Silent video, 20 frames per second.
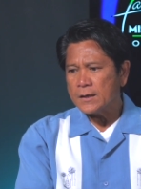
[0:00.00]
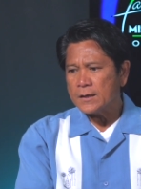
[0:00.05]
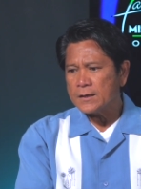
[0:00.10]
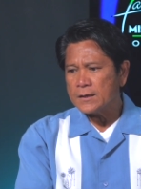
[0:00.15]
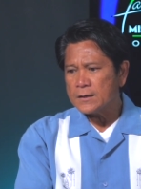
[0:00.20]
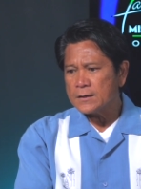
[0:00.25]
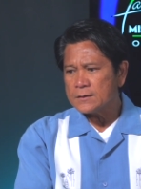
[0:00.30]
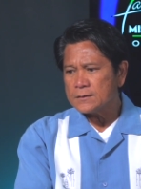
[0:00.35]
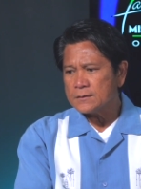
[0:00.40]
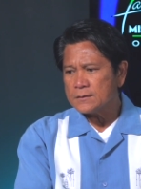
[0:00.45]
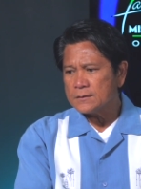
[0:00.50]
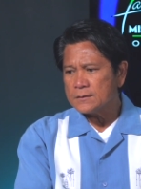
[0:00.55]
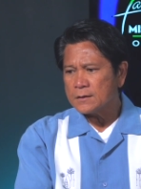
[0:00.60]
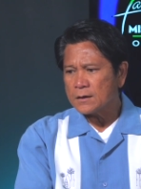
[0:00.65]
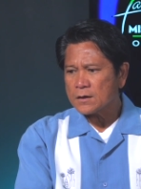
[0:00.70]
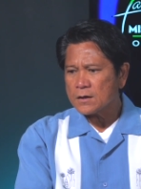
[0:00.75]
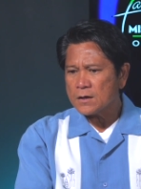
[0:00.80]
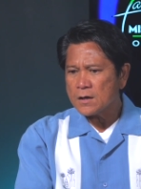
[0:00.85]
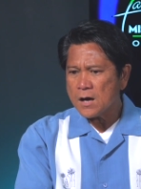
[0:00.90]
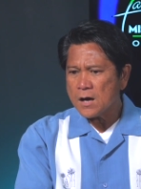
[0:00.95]
And
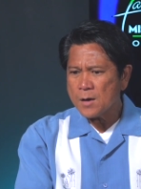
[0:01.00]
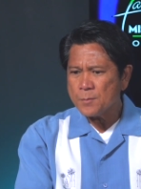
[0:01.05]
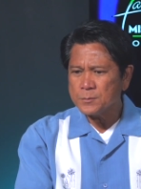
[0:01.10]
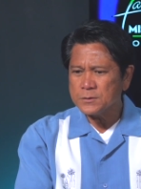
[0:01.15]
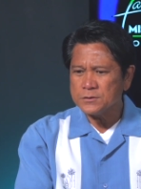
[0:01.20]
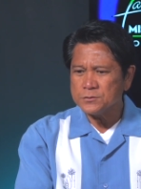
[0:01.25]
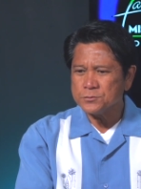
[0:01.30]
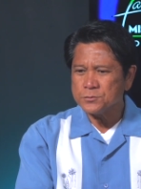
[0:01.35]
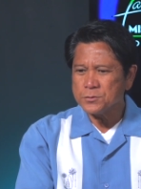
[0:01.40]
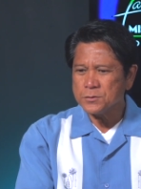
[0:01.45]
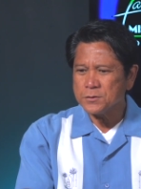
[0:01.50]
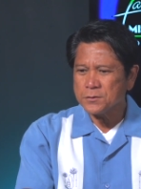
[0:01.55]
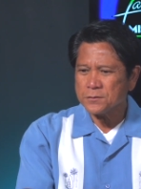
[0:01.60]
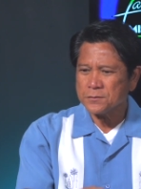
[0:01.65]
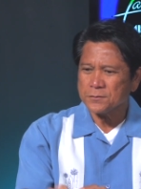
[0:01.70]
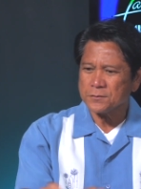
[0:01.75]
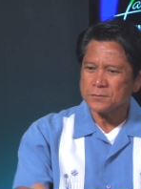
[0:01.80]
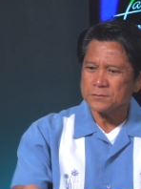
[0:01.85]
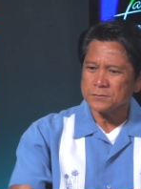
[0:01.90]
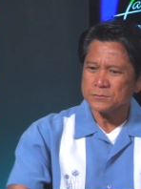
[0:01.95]
the common
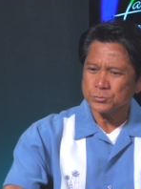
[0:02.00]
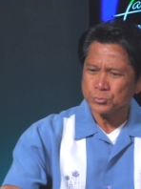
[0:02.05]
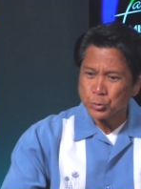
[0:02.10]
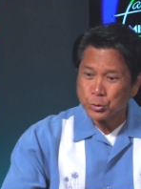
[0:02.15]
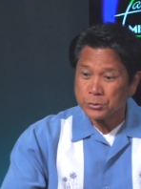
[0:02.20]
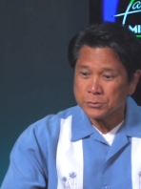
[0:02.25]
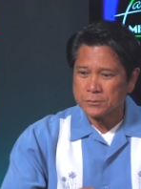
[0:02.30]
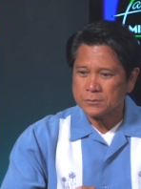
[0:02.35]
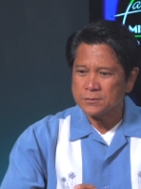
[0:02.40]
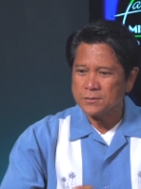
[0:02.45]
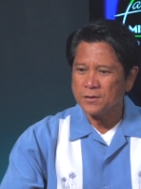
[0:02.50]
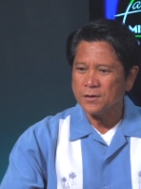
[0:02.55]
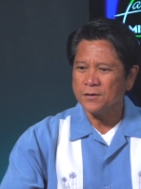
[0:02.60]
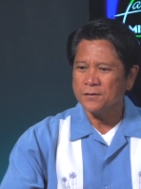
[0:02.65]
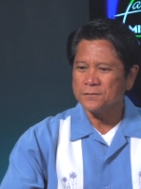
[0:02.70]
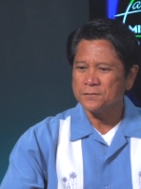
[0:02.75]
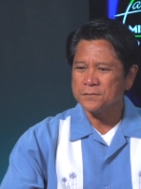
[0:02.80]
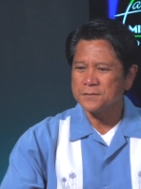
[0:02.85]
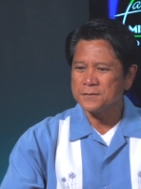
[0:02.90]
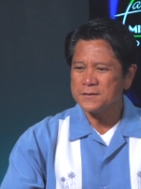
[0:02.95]
root
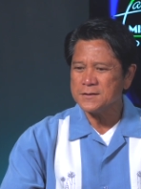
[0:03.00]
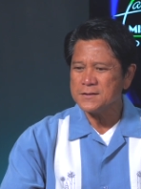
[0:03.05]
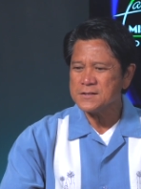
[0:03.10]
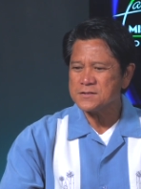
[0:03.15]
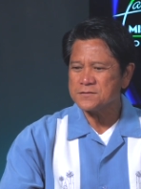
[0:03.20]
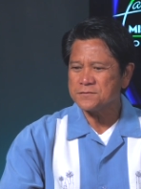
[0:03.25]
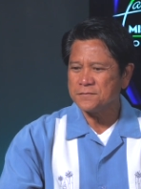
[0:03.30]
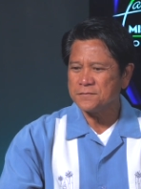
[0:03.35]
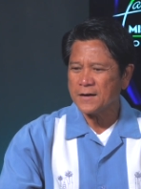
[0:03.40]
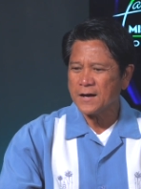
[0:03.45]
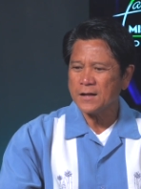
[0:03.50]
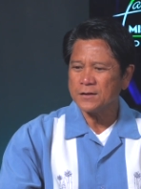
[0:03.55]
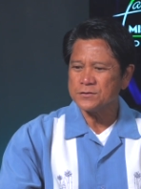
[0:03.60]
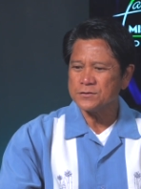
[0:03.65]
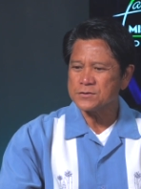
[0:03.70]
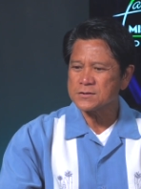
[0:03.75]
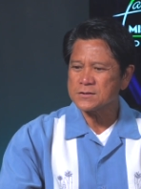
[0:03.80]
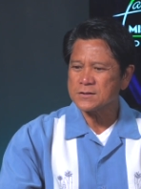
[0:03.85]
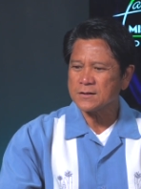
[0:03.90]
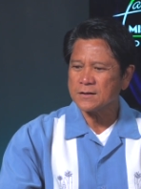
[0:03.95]
of these
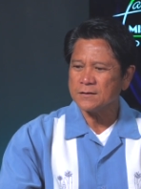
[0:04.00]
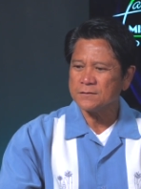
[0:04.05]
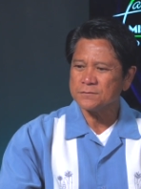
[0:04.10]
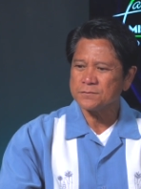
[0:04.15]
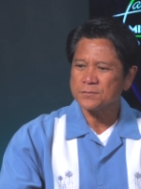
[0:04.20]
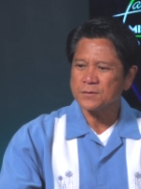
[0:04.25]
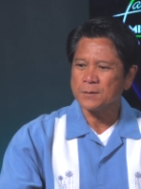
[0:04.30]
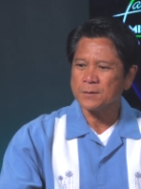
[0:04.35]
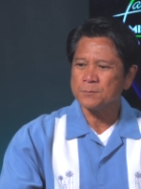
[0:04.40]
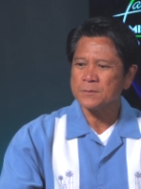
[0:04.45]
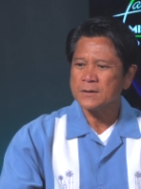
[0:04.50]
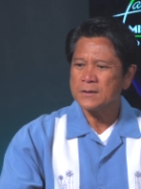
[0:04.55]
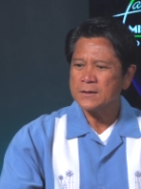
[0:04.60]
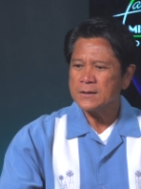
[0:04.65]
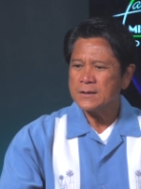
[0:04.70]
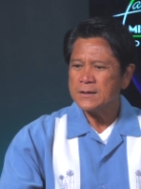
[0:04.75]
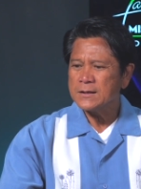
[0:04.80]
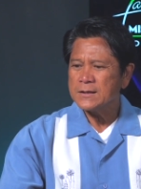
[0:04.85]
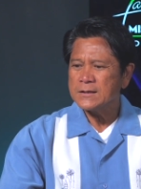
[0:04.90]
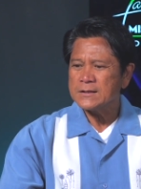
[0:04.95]
values come from
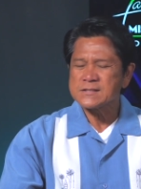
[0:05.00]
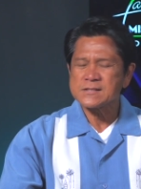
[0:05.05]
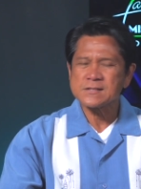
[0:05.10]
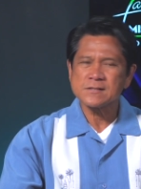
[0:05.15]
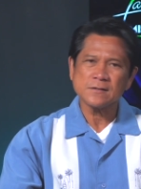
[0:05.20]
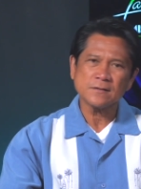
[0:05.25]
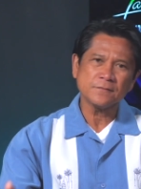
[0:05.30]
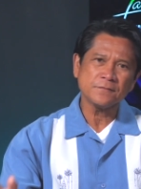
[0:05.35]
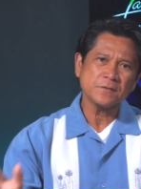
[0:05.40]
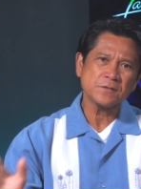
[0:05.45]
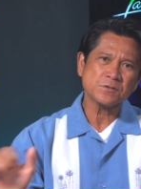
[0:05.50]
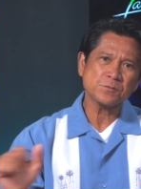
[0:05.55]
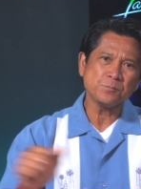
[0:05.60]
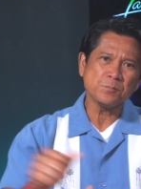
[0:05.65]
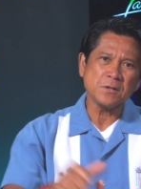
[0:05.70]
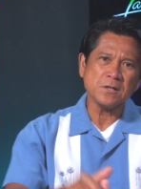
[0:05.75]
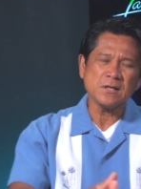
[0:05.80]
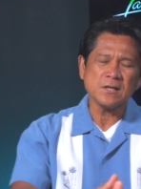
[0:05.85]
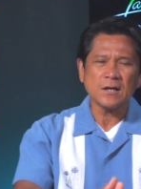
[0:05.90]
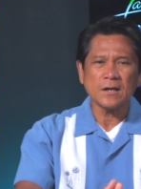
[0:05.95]
service
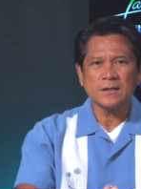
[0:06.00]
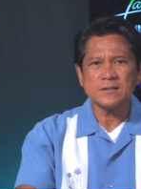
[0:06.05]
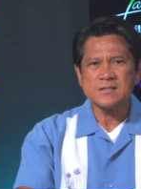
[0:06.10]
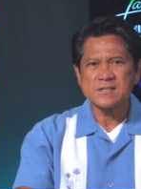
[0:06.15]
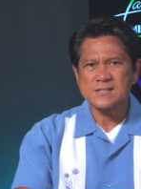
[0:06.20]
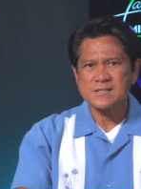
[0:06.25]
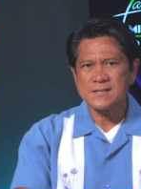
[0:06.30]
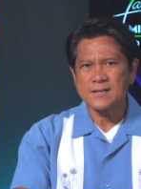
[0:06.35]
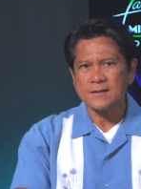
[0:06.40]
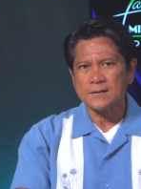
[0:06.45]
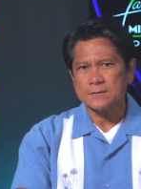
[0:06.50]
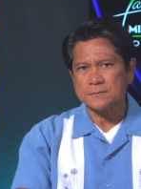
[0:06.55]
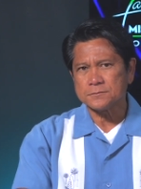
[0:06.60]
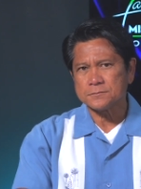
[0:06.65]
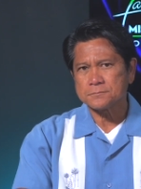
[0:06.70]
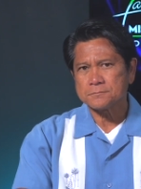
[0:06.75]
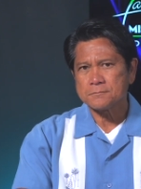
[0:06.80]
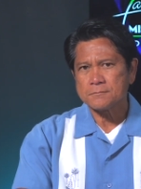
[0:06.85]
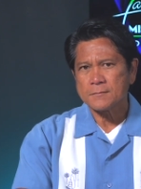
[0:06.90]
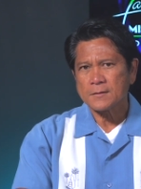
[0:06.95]
beyond
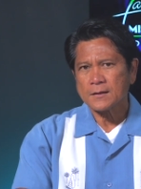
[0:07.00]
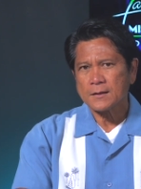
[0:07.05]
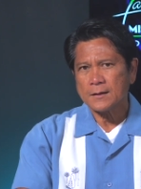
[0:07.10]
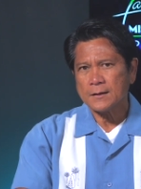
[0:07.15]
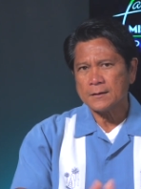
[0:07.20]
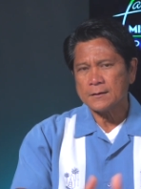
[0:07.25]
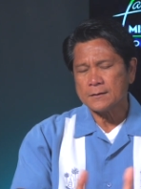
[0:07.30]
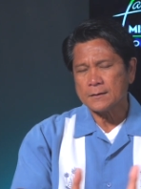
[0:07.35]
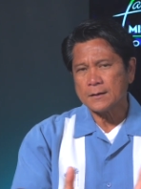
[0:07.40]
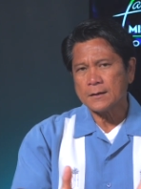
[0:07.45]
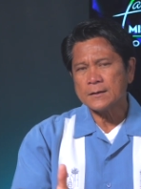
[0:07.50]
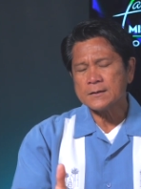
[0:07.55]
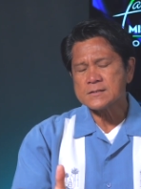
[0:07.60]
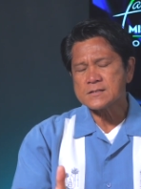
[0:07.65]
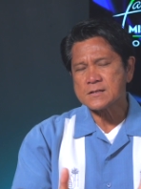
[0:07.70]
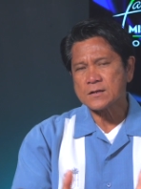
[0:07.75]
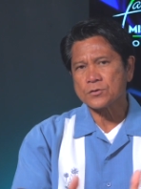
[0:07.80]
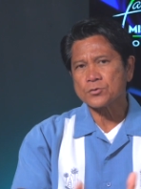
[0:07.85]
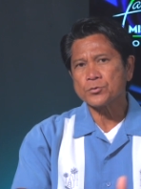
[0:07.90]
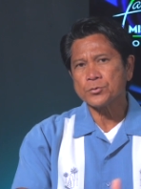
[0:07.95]
self. And
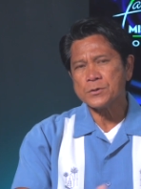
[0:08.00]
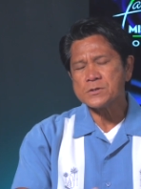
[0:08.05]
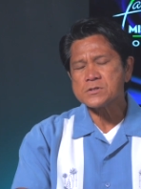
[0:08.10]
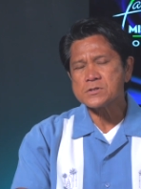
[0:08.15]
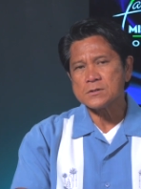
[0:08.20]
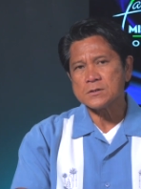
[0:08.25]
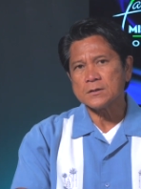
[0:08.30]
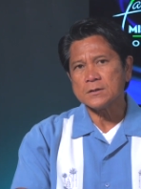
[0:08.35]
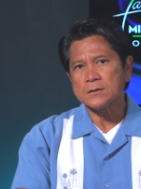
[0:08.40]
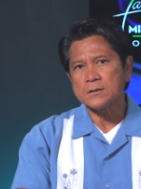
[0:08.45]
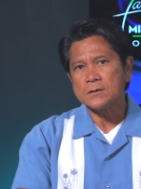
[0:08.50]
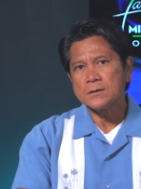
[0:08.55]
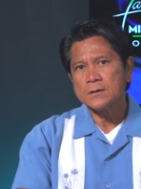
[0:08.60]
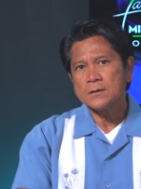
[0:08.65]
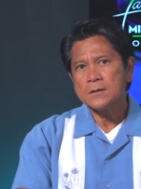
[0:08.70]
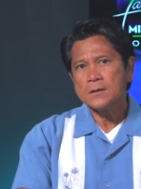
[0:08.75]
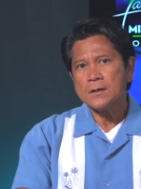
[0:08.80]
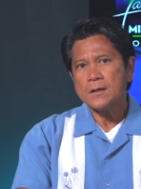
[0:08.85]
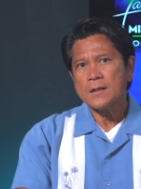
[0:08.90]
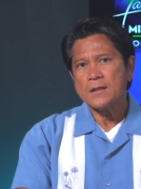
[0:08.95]
as a Christian,
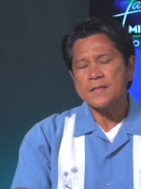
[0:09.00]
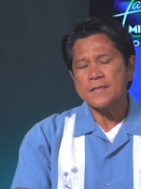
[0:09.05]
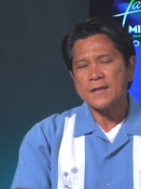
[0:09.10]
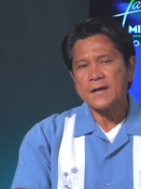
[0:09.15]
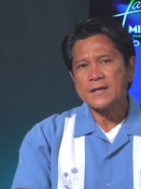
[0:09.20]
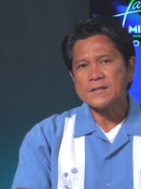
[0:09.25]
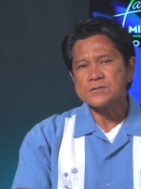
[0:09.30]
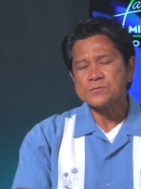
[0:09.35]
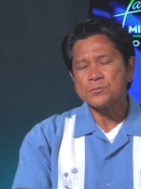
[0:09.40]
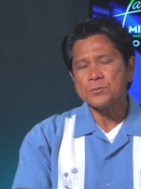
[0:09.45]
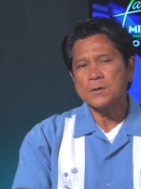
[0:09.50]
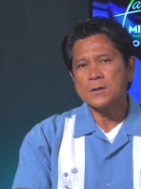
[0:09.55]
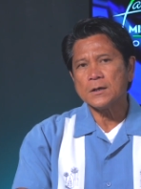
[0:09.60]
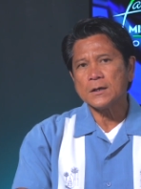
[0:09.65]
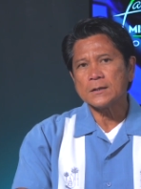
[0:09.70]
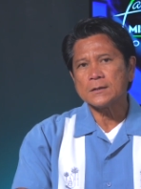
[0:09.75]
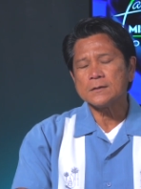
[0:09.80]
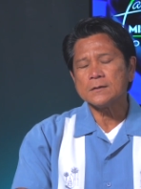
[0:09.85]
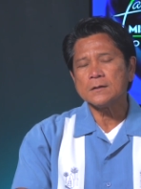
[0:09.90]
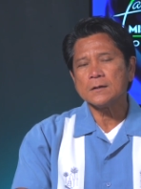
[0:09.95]
that's
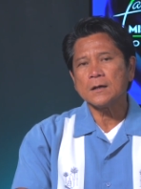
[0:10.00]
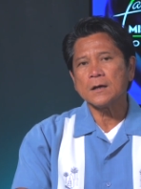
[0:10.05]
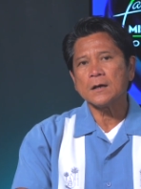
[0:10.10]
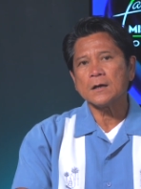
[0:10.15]
what